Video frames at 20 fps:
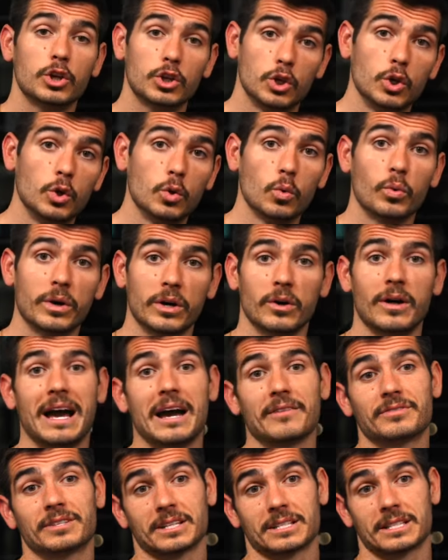You will
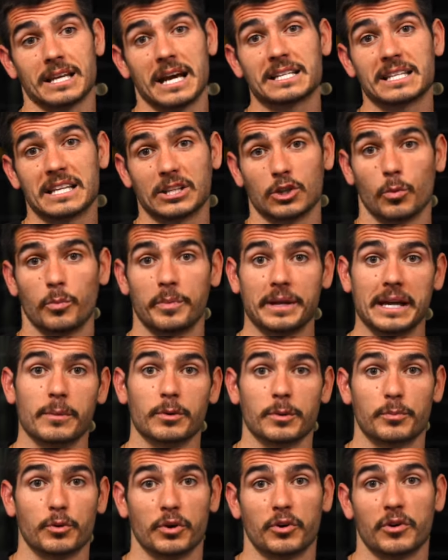have success and you'll be
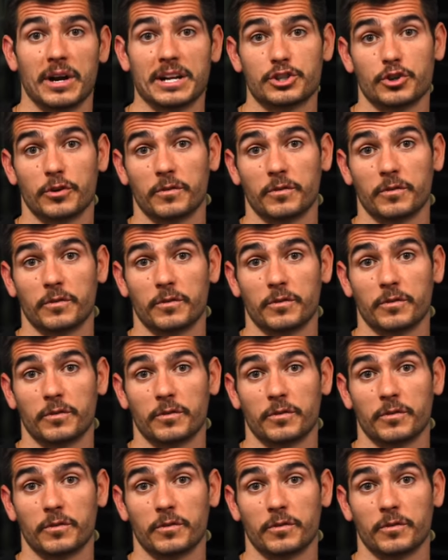able to progress